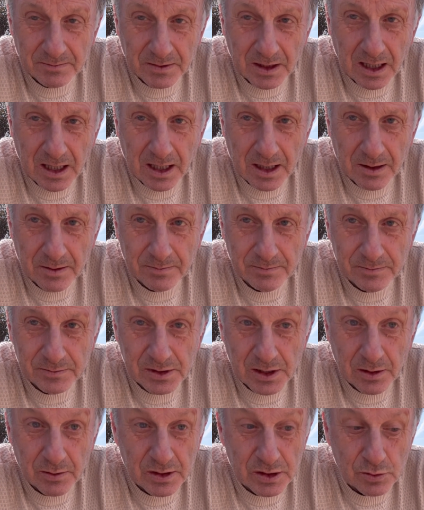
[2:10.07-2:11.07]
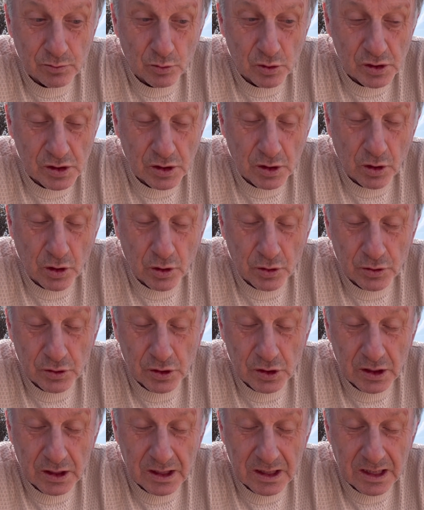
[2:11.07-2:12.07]
Um, so it wasn't on
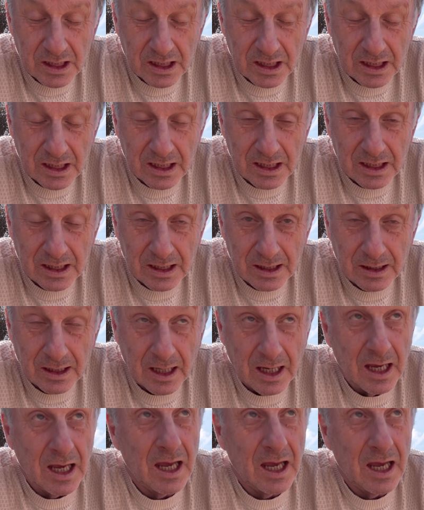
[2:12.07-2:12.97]
the key